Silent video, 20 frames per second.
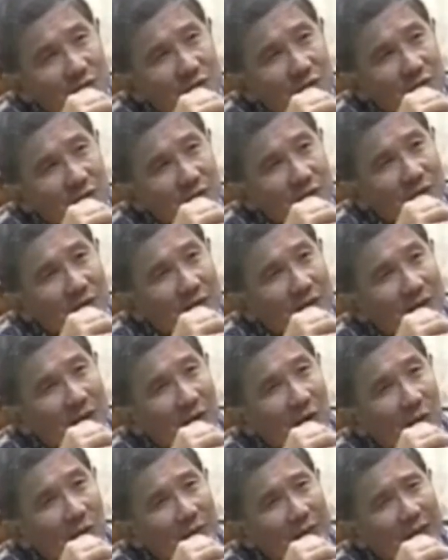going to
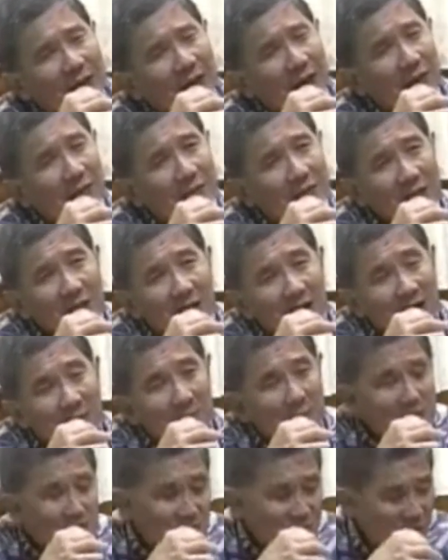go down.
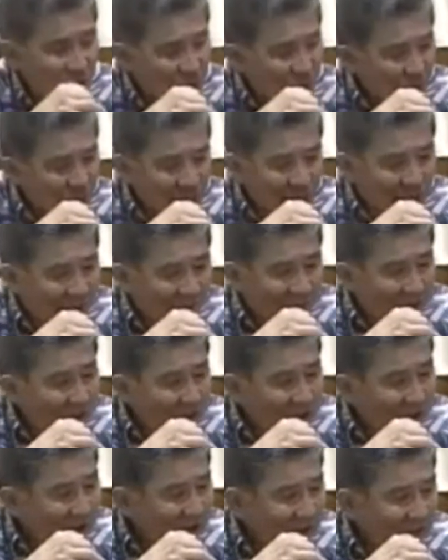But you don't have
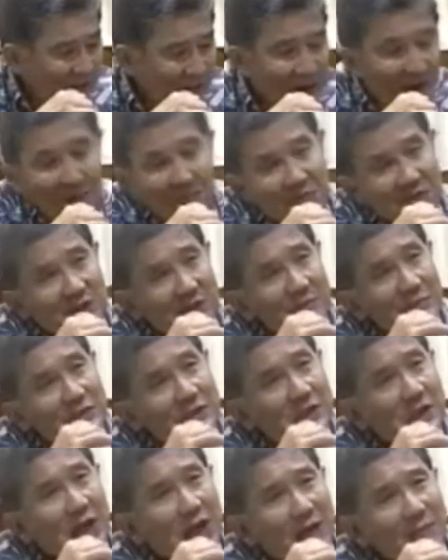any uh, lump sum
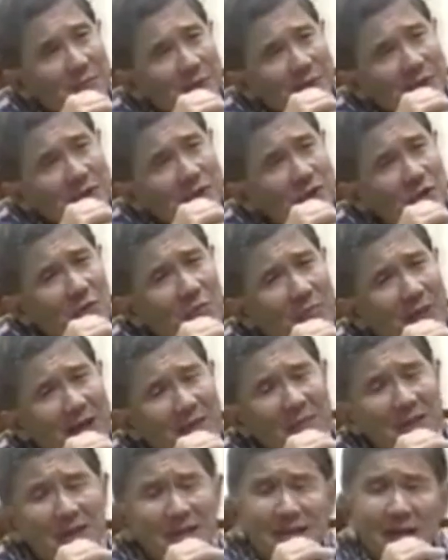CIP. So
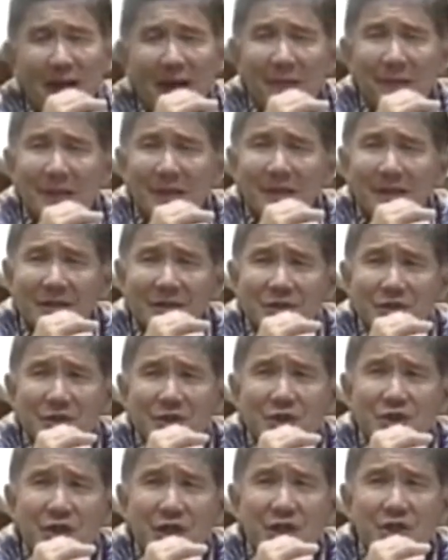maybe, I mean, the
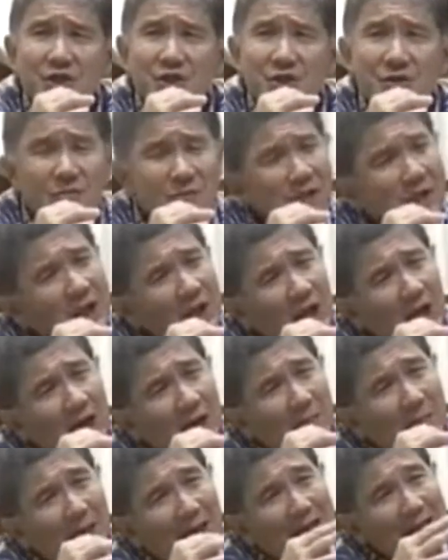suggestion
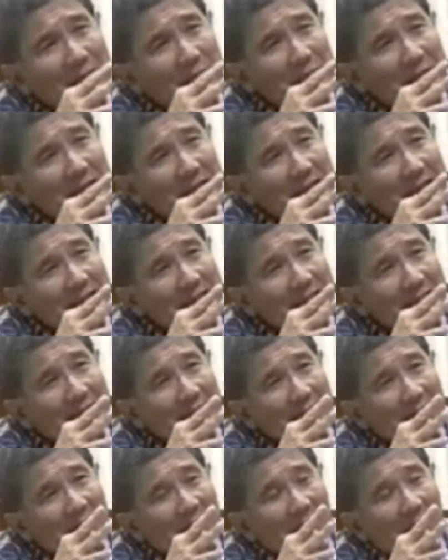might be
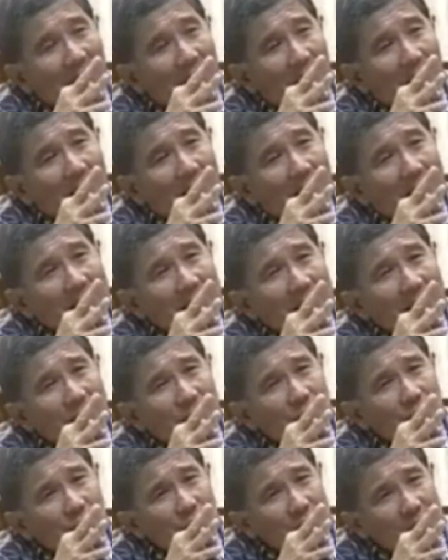that
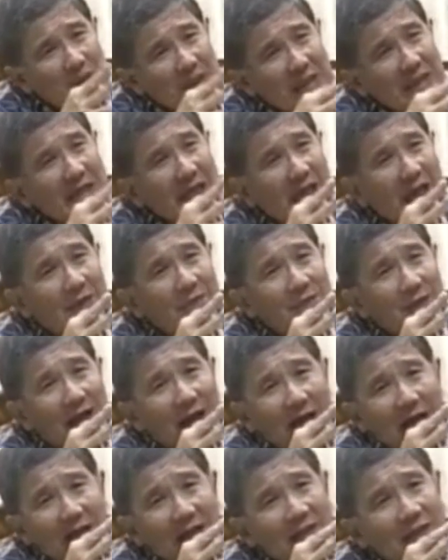if you did have
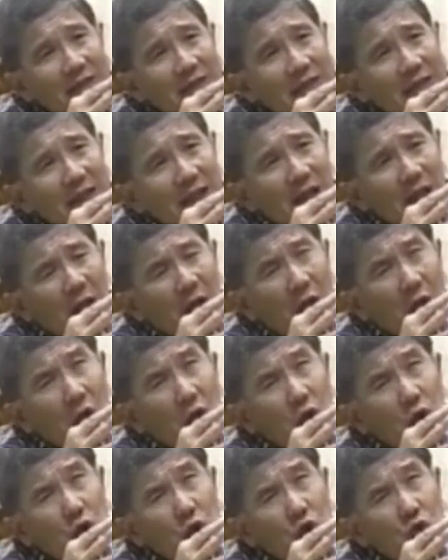that,
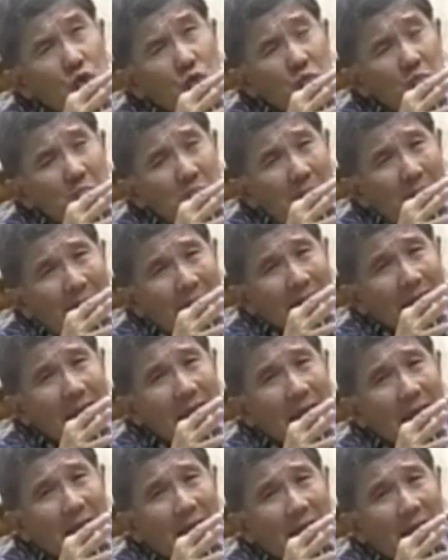you
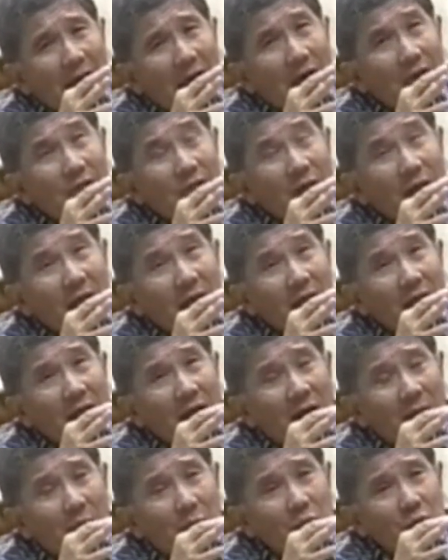might have an
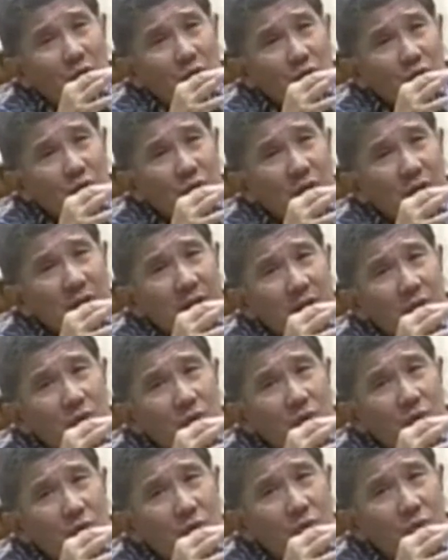opportunity
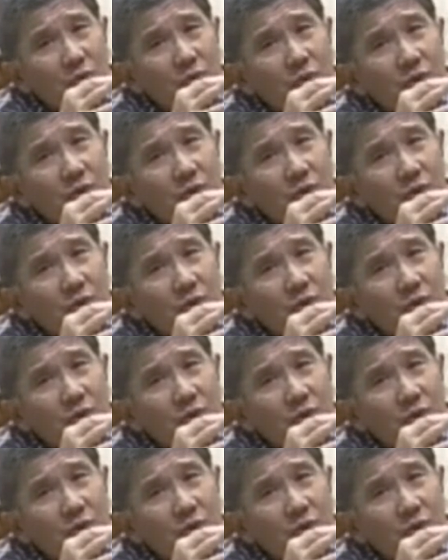to do